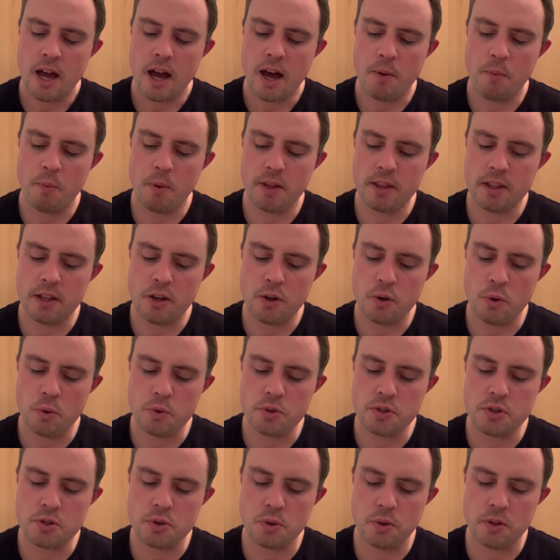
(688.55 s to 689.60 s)
And when they all
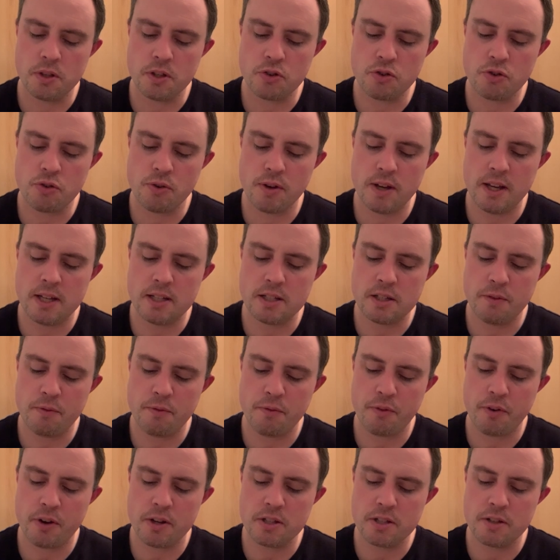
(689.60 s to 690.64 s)
saw the trees in
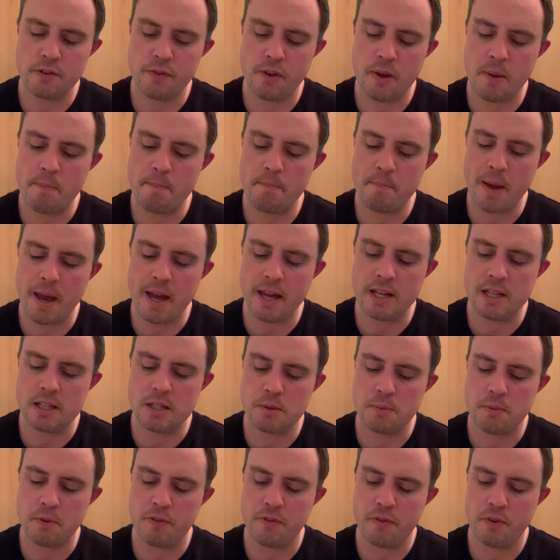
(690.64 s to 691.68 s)
front of him
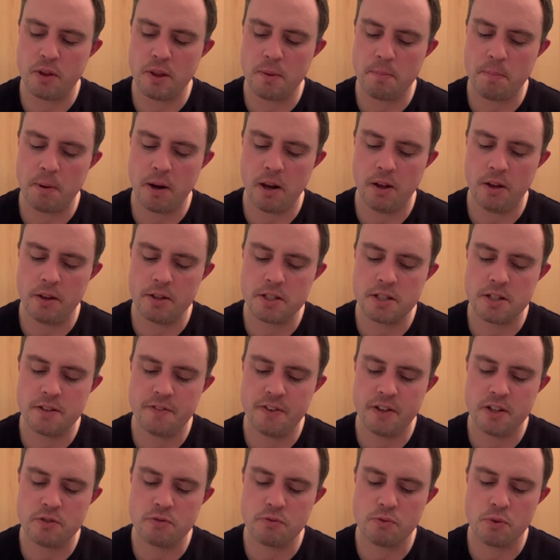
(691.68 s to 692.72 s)
bend before the blast
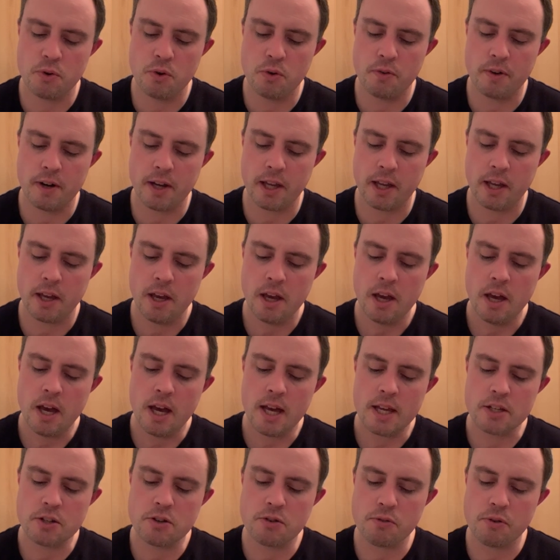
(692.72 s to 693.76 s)
of his roaring,
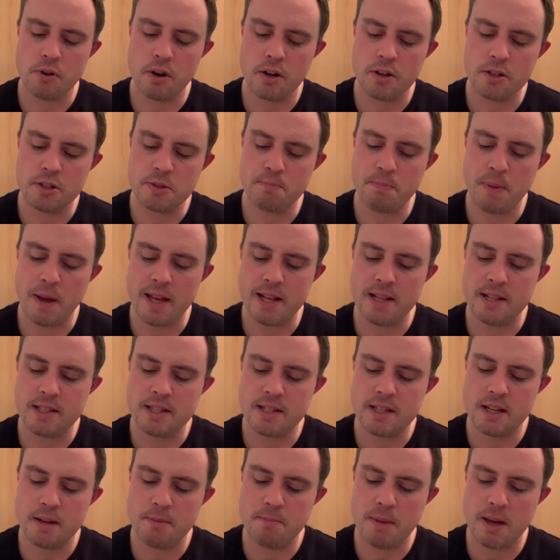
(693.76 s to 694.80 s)
as grass
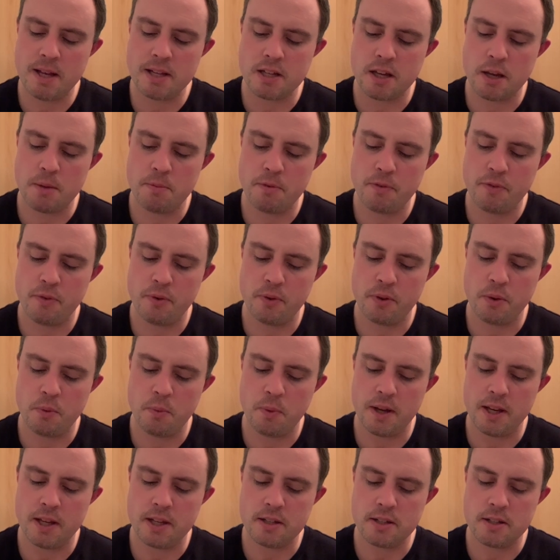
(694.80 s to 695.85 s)
bends in a meadow before the
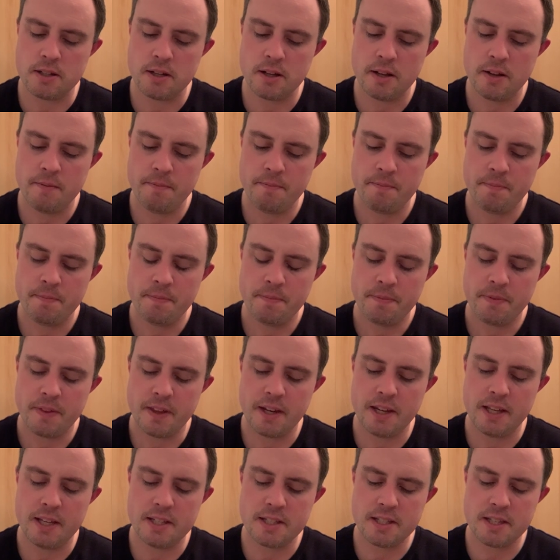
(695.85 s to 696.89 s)
wind,
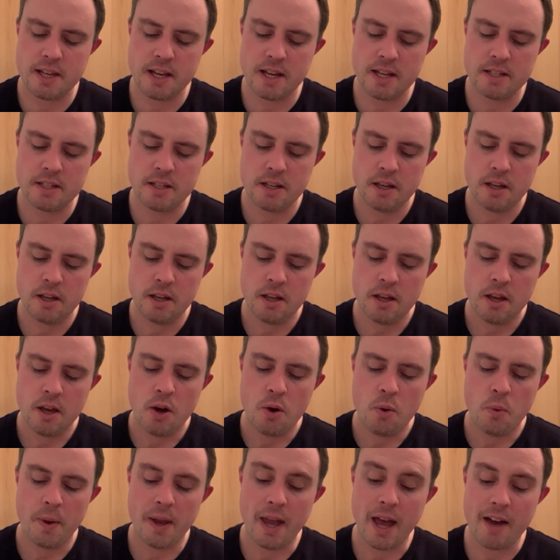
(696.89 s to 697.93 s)
then he said,
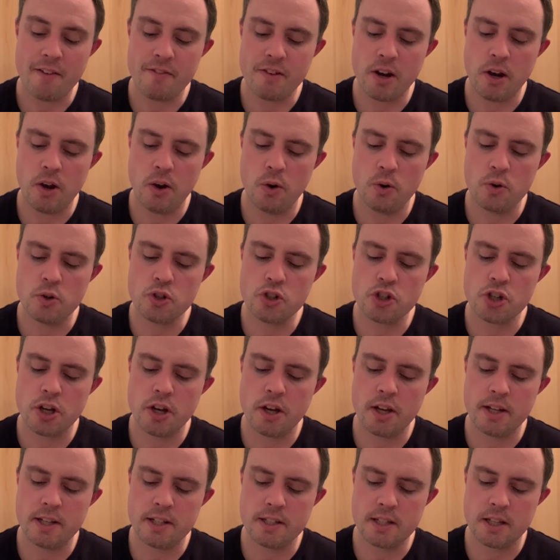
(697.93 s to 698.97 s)
"We have a long
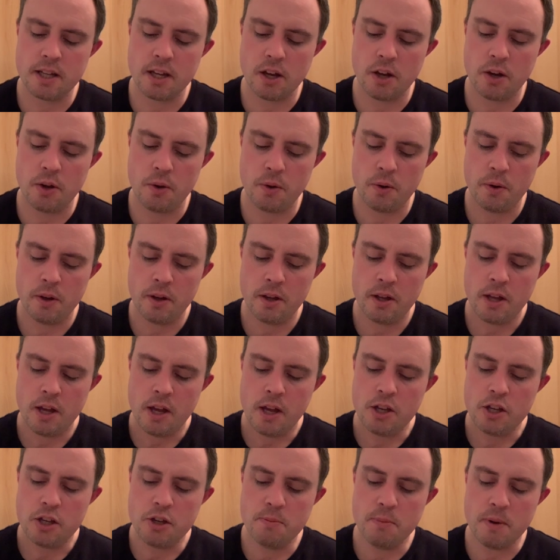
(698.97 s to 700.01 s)
journey to go.
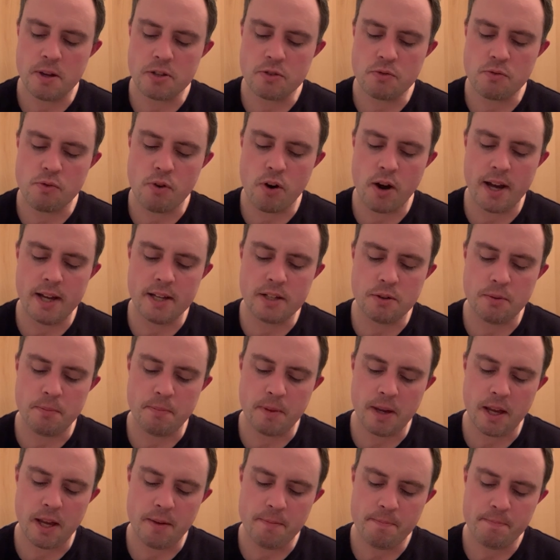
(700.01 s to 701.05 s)
You must ride on
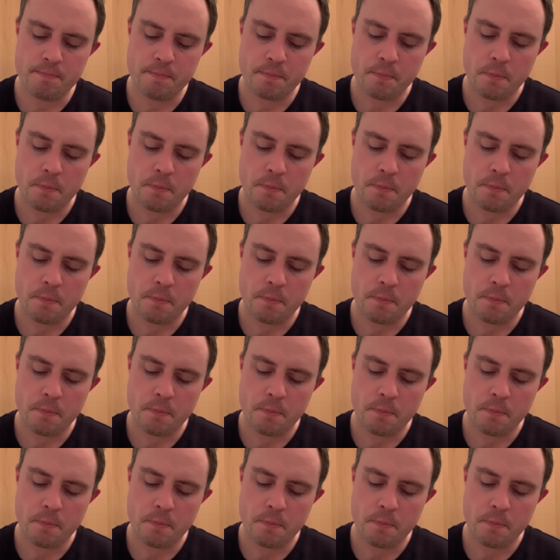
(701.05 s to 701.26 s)
me."